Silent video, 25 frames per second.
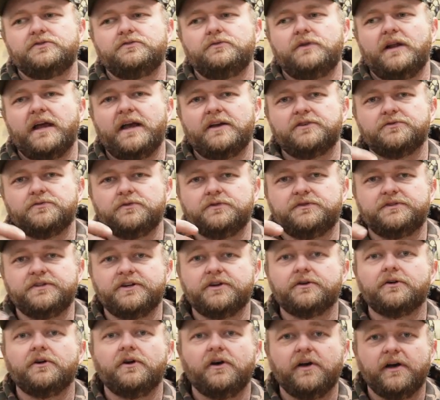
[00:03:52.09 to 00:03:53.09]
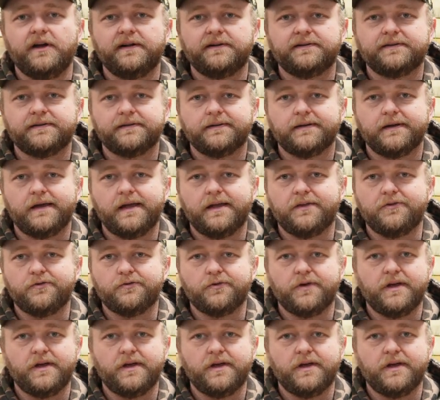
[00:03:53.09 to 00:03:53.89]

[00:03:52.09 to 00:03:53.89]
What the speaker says: to an actual deer hunt and you're